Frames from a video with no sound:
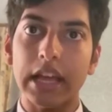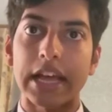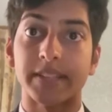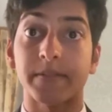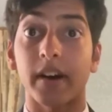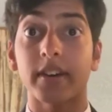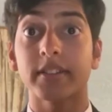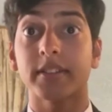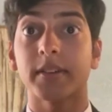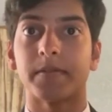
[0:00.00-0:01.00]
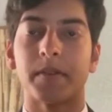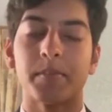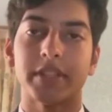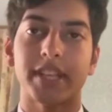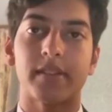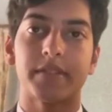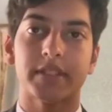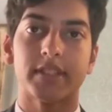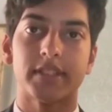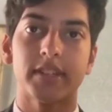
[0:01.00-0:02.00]
As far as the film itself is
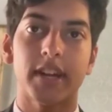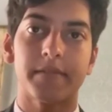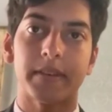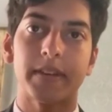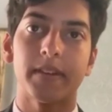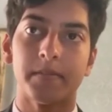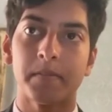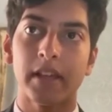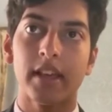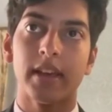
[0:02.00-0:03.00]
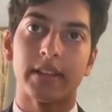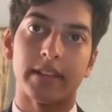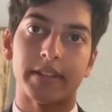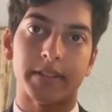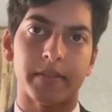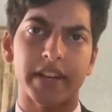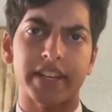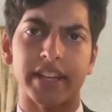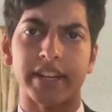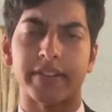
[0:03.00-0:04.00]
concerned, I feel that it's a
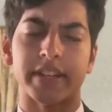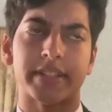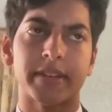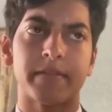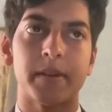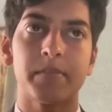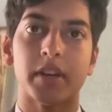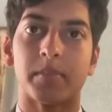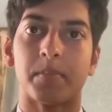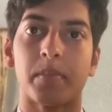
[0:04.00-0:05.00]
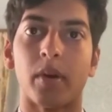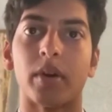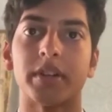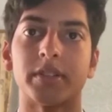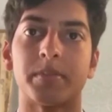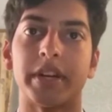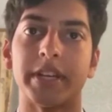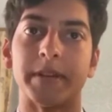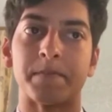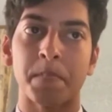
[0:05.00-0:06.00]
very interesting film. The plot is
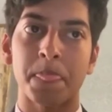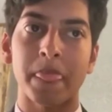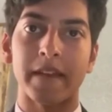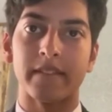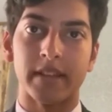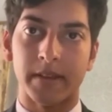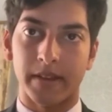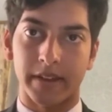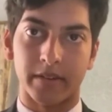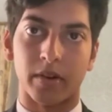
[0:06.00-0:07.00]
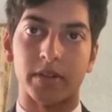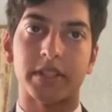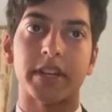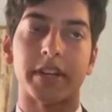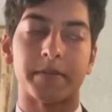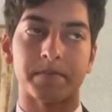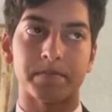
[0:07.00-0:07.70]
pretty engrossing.